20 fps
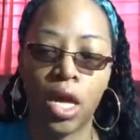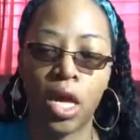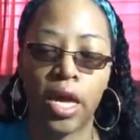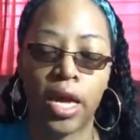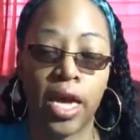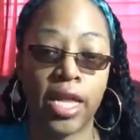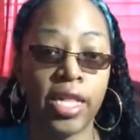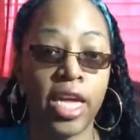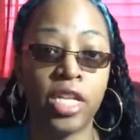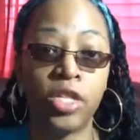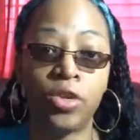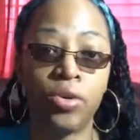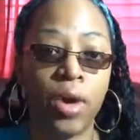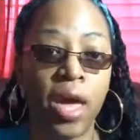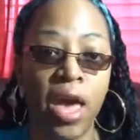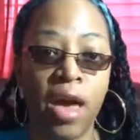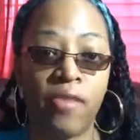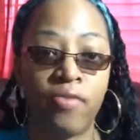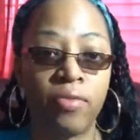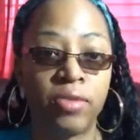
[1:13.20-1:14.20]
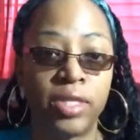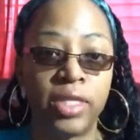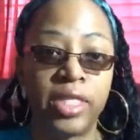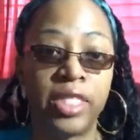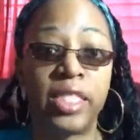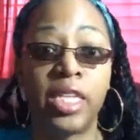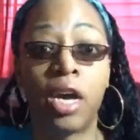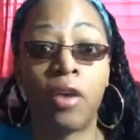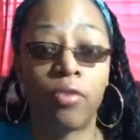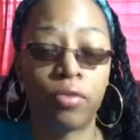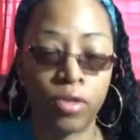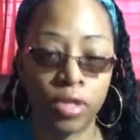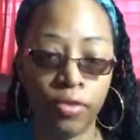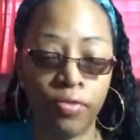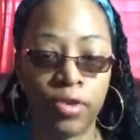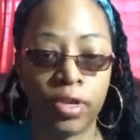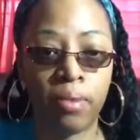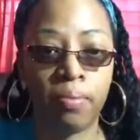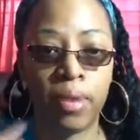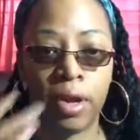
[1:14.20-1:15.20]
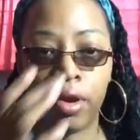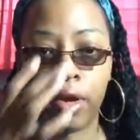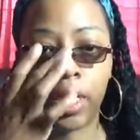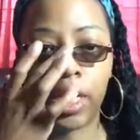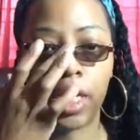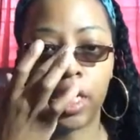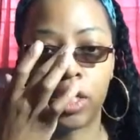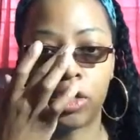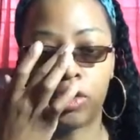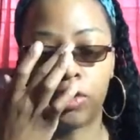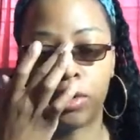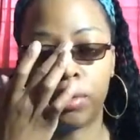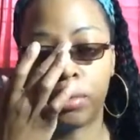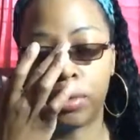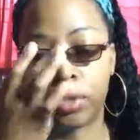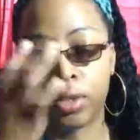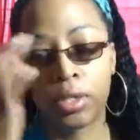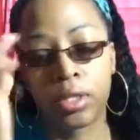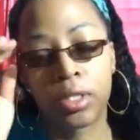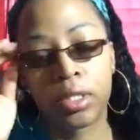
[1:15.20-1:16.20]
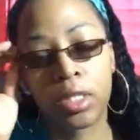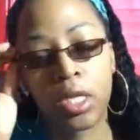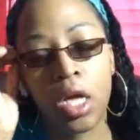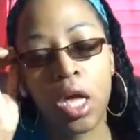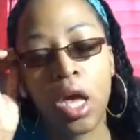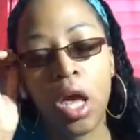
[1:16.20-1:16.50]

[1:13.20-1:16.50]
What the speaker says: And they do have several different American history books.